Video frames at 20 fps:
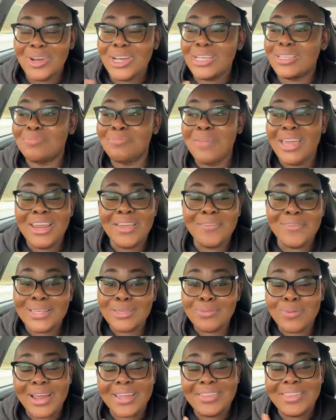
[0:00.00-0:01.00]
Whereas many of
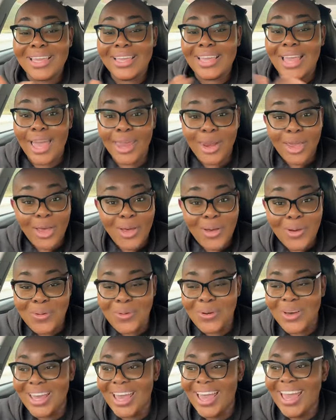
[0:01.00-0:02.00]
us were in the
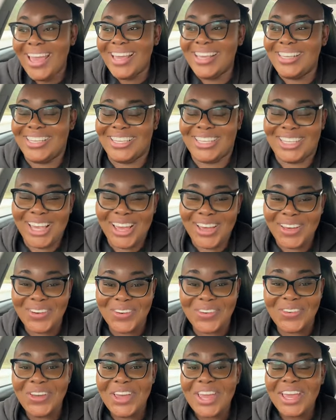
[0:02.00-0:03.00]
ghetto. And
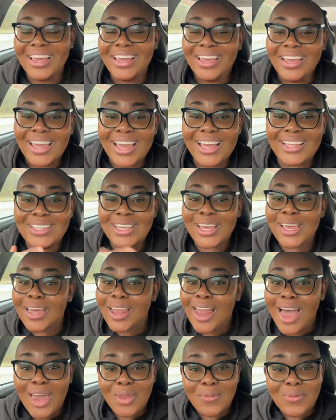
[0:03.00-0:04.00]
so it took
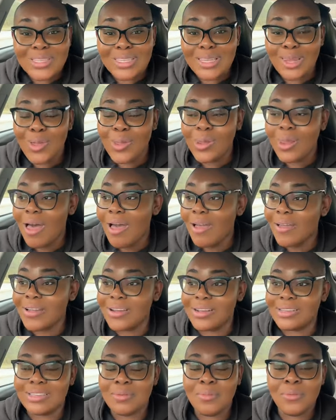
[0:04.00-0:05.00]
a lot of us a little
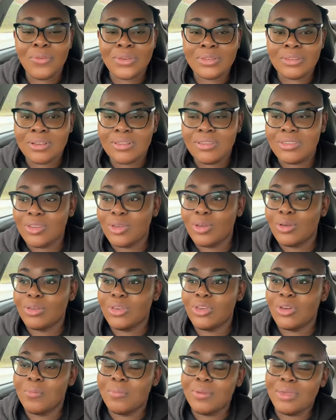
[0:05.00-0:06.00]
longer. And some of us are still,
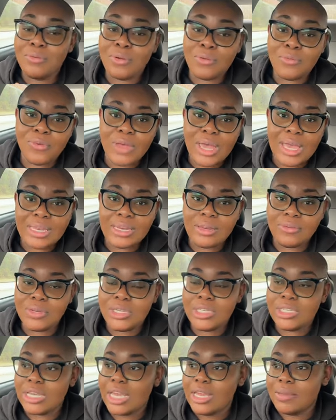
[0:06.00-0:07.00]
you know, being refined and
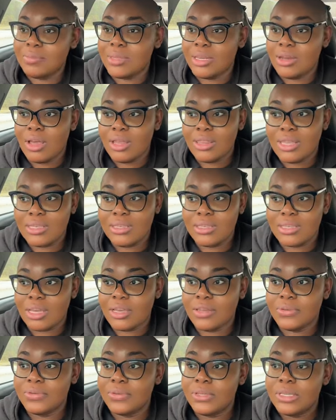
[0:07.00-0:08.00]
reshaped and all this
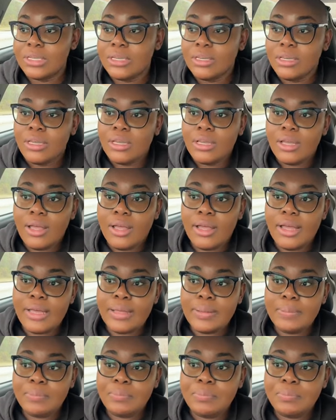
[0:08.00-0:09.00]
stuff.
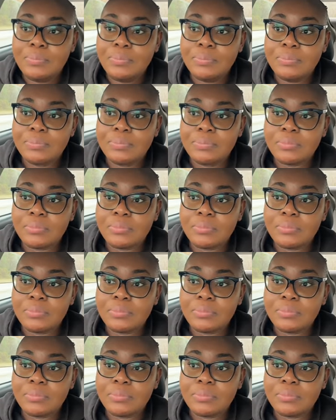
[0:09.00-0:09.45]
Um,